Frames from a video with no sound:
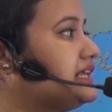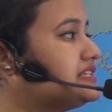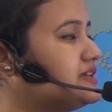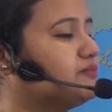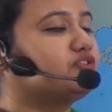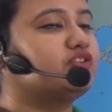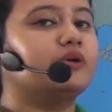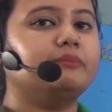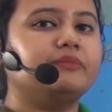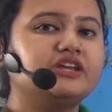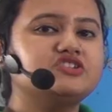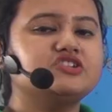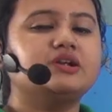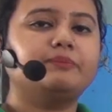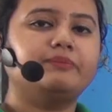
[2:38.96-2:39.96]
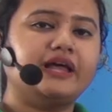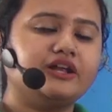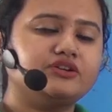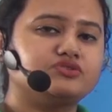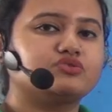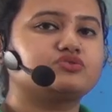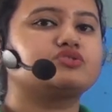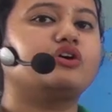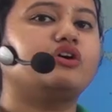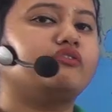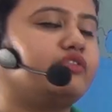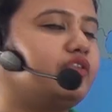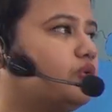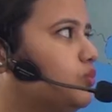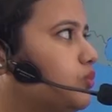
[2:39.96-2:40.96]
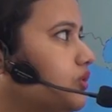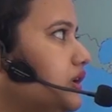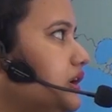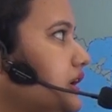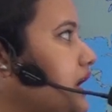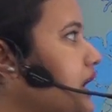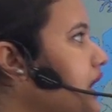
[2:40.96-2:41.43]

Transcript: Some of the major plateaus of the world